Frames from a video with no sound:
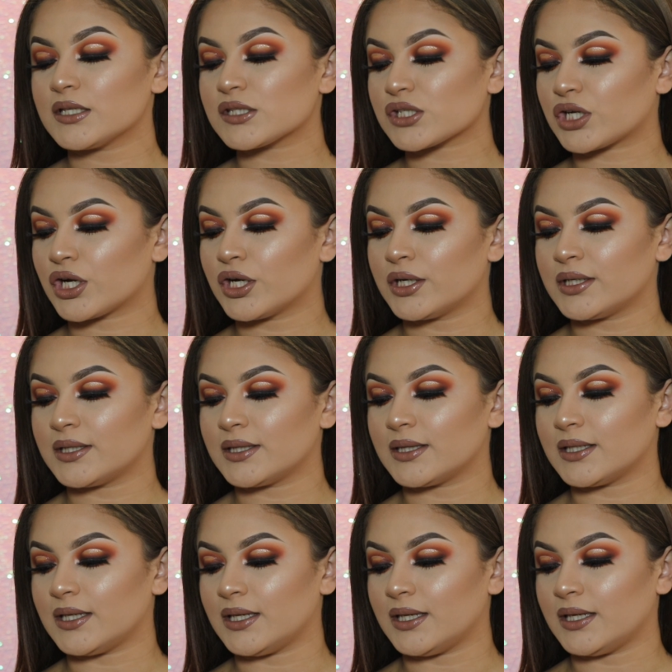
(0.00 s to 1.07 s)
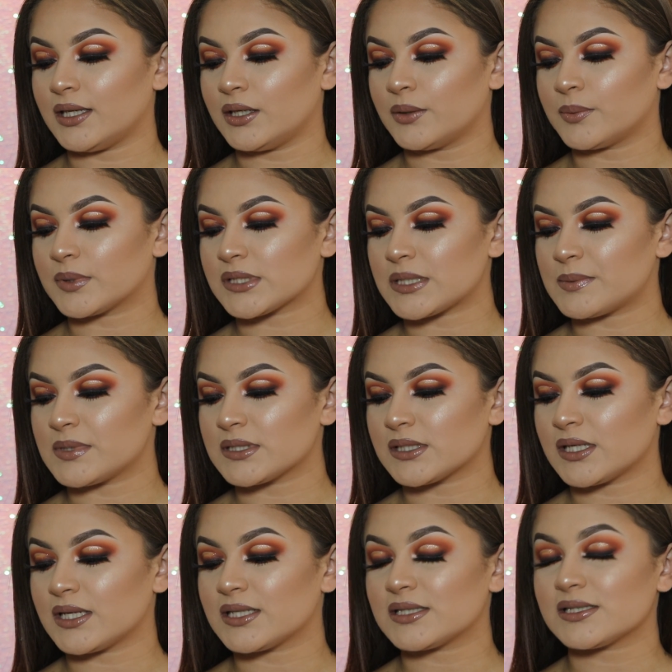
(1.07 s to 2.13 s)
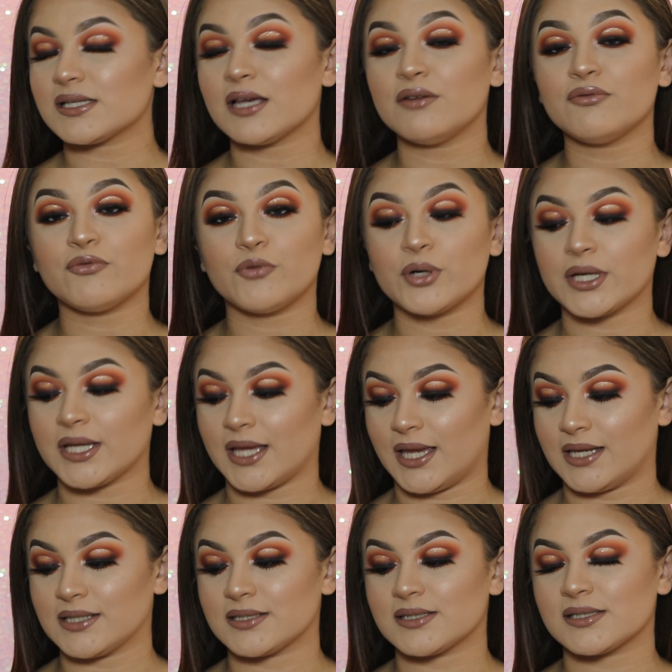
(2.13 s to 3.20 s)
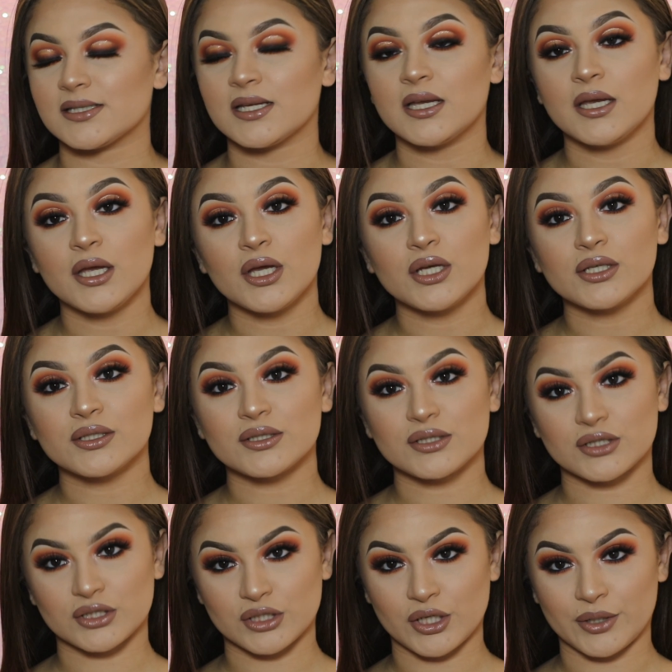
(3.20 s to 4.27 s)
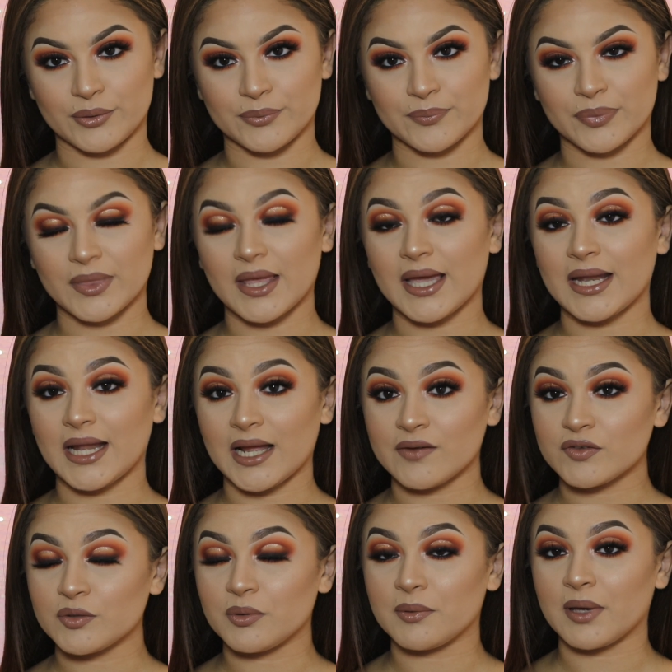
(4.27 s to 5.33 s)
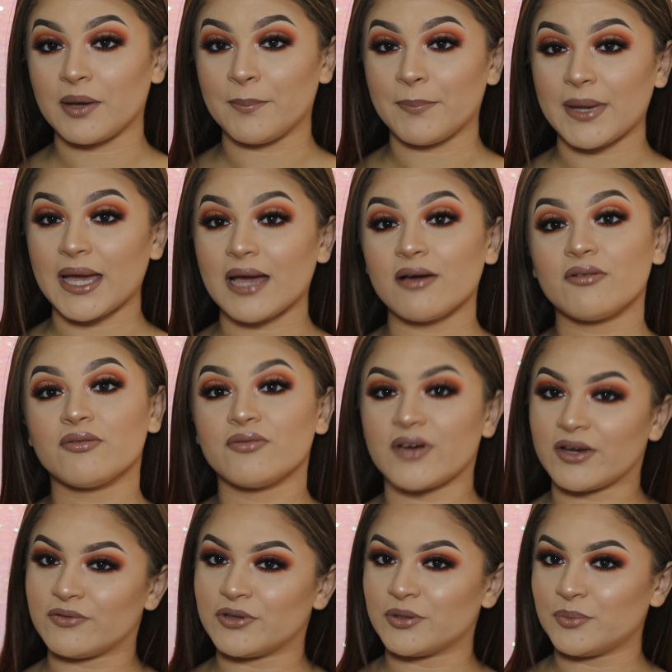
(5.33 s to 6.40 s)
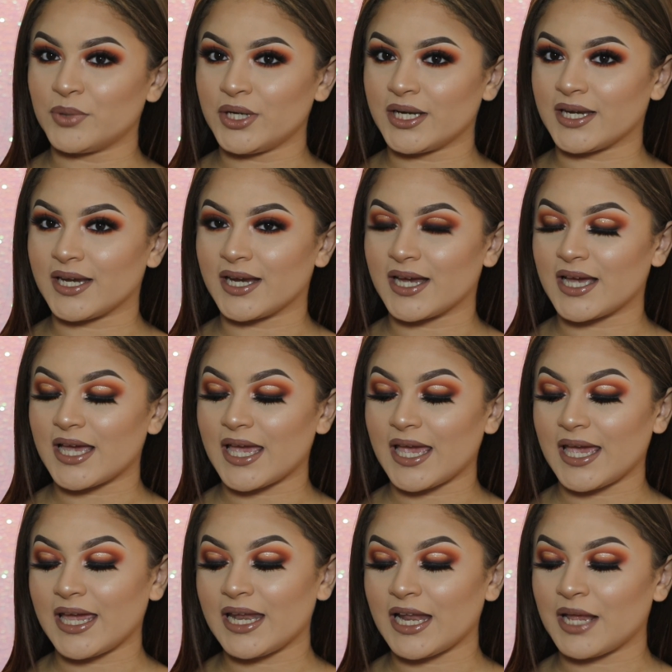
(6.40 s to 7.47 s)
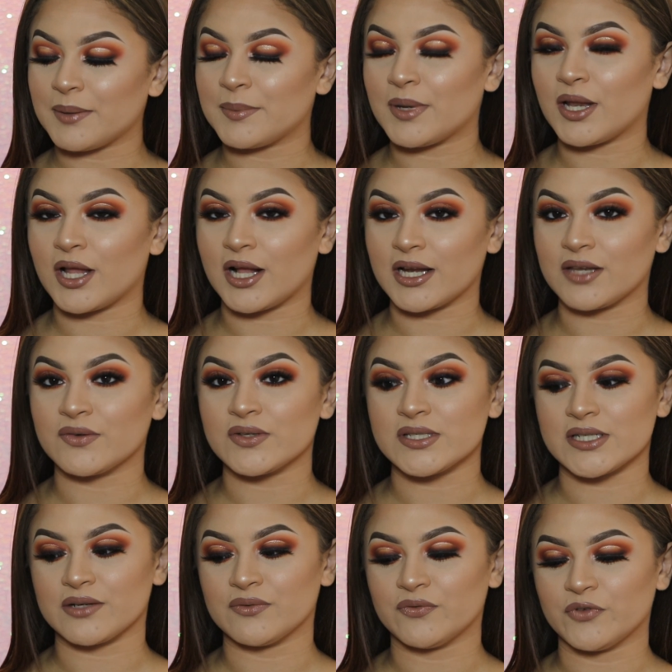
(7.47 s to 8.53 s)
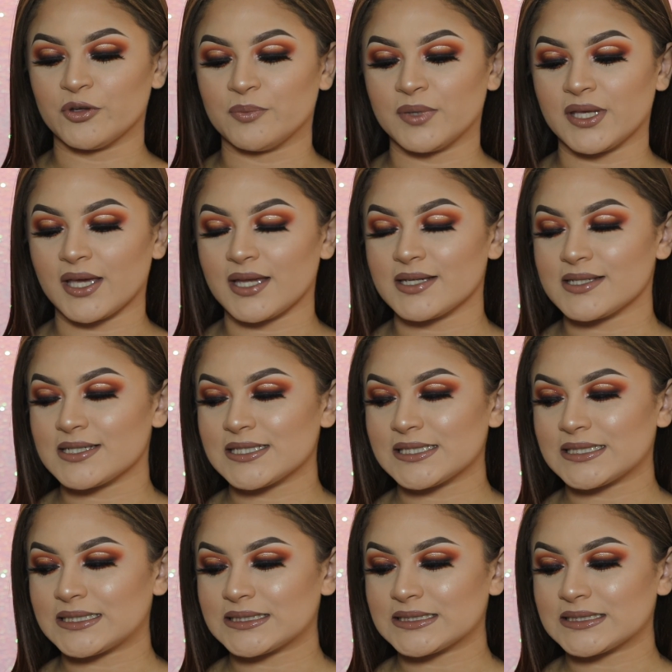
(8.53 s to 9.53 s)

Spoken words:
is currently, what time is it? 10:48. So, and I have to be up at 5 in the morning and I'm not even done filming yet.